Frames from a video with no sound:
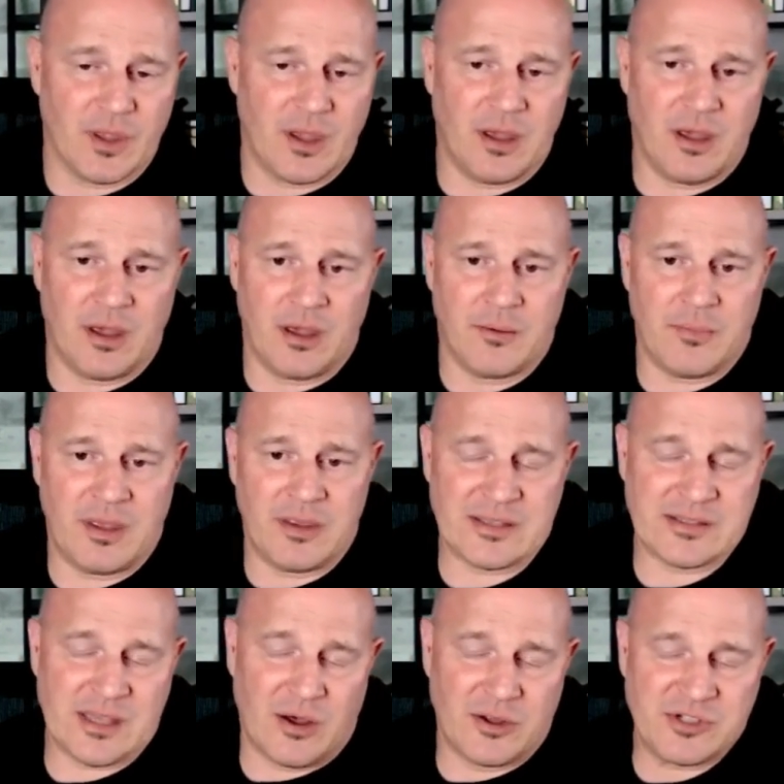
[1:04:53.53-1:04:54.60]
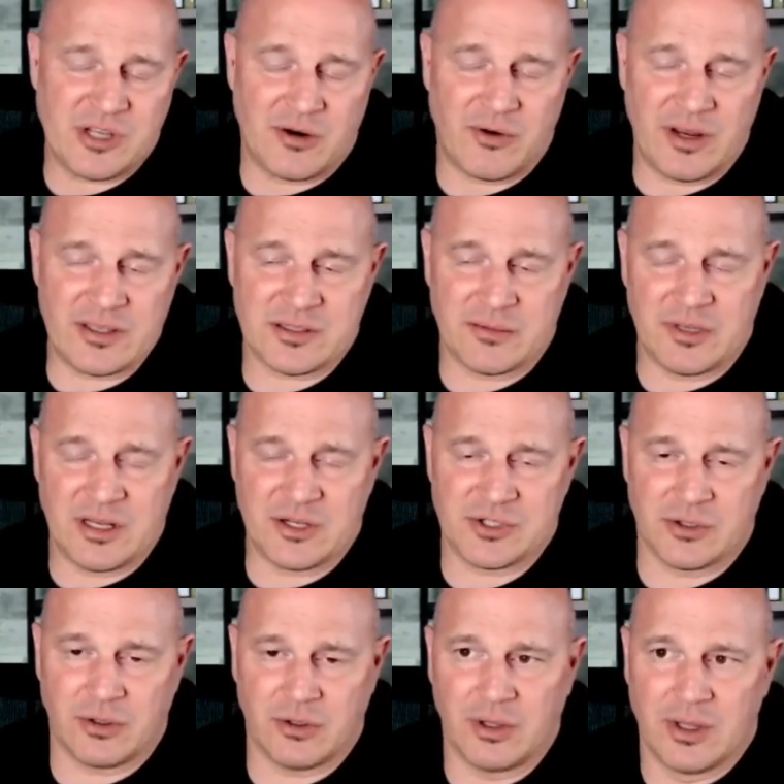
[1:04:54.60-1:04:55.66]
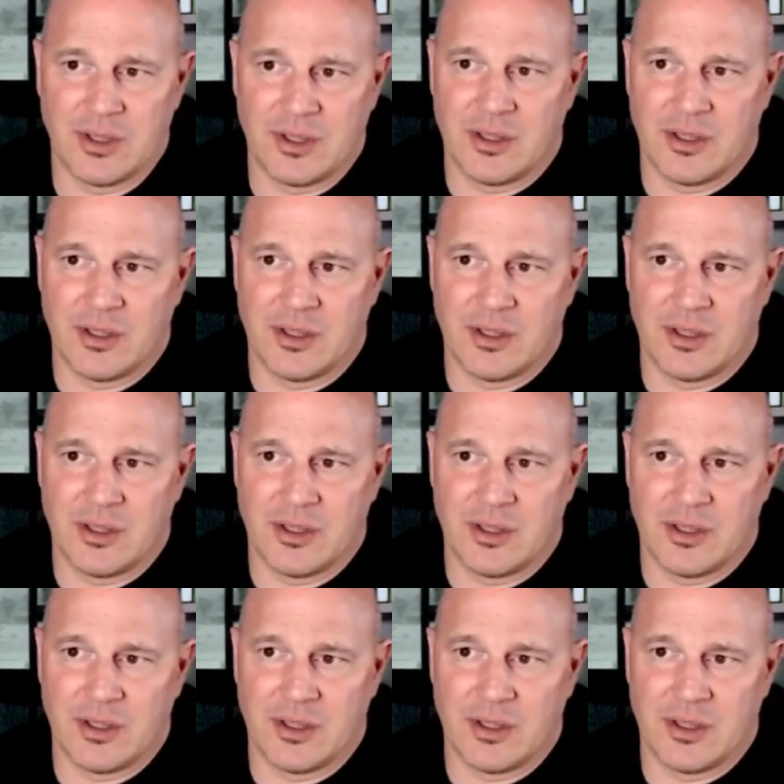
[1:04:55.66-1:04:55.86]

And that's how I'll generate some initial